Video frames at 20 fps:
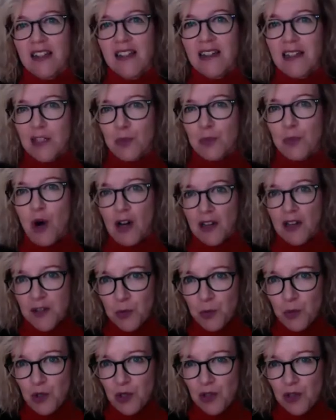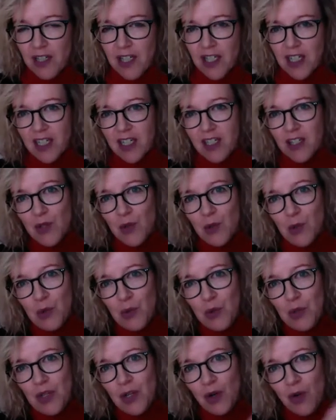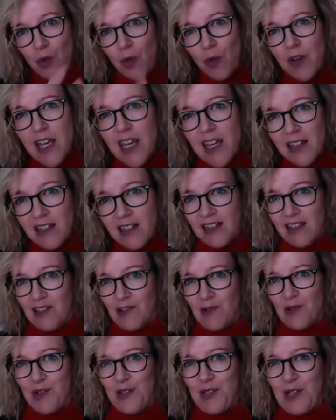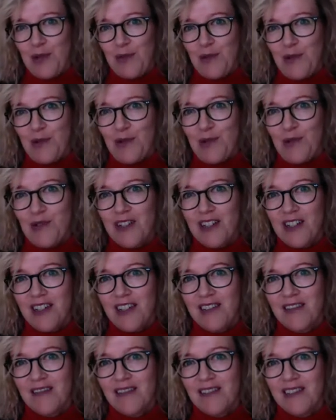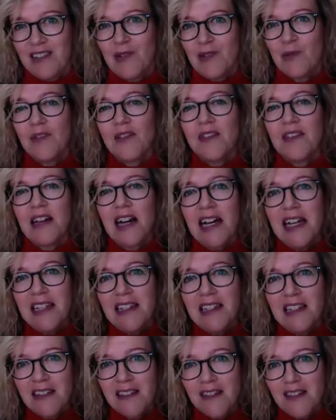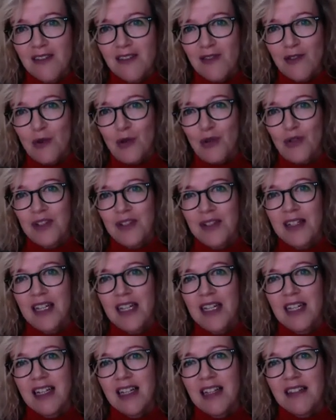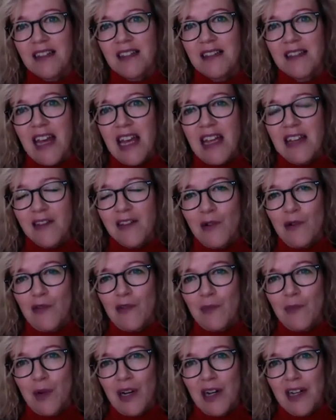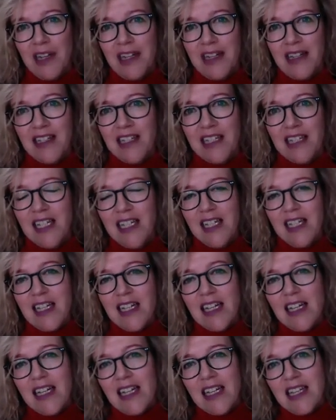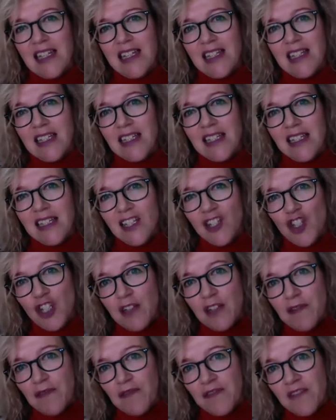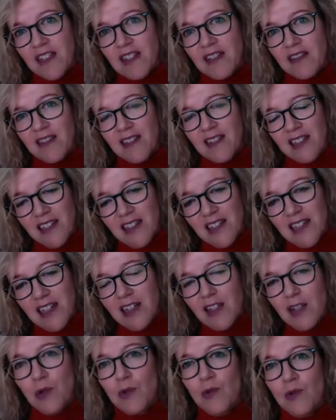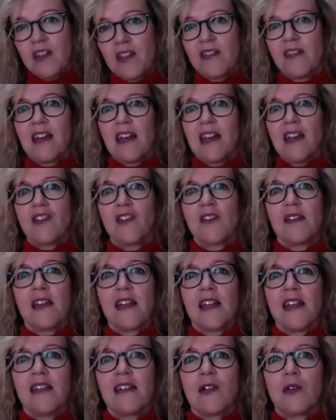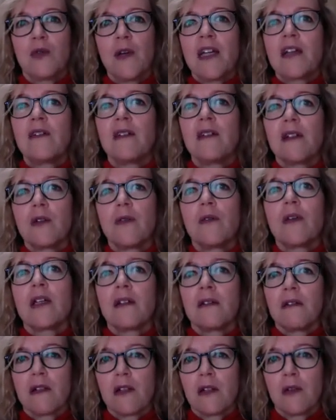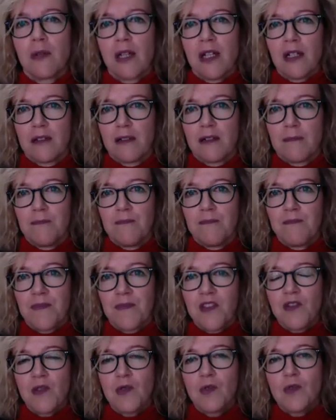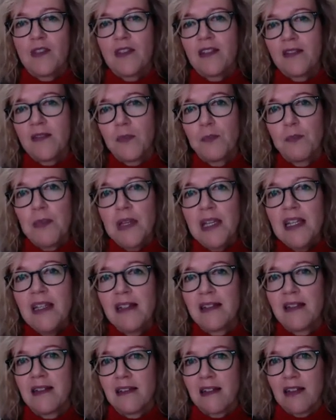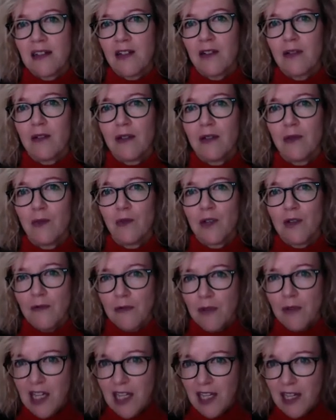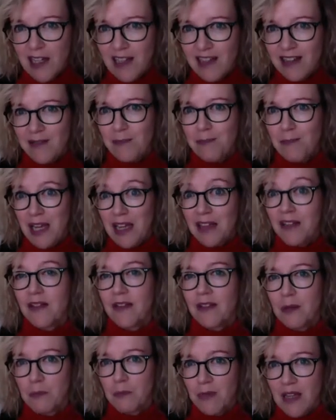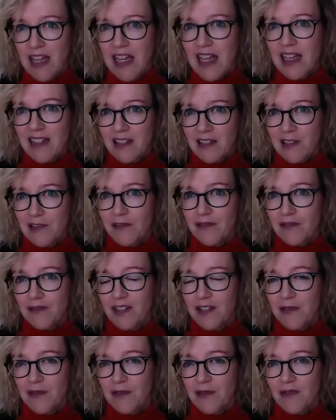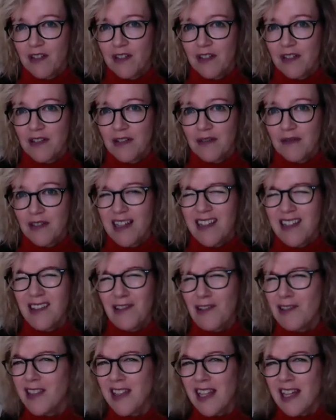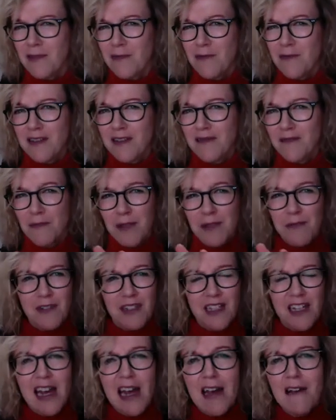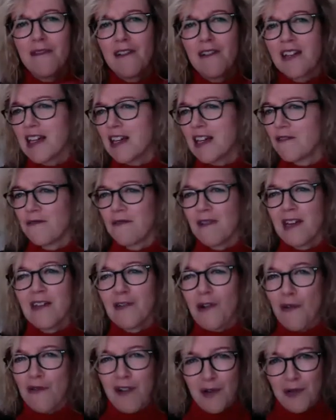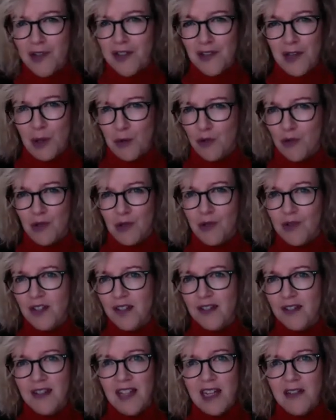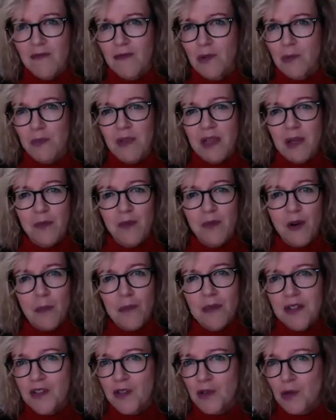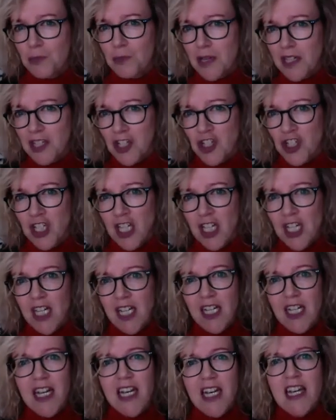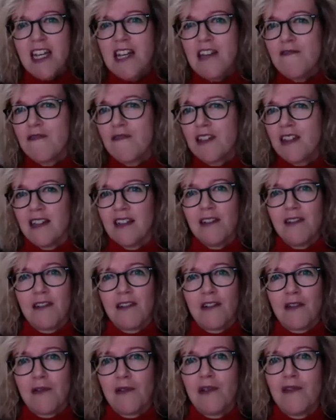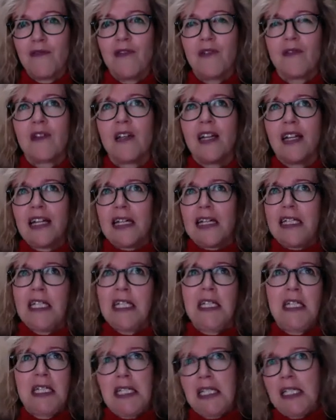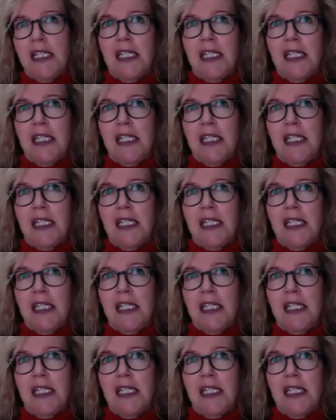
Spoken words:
it's possible to weaken those saboteurs, to silence those states of mind, and shift into the sage state quicker and quicker and quicker. So the speed is actually what really makes the big difference. It's not that we will ever get rid of our saboteurs. That would be promised too much. Even, if you're enlightened,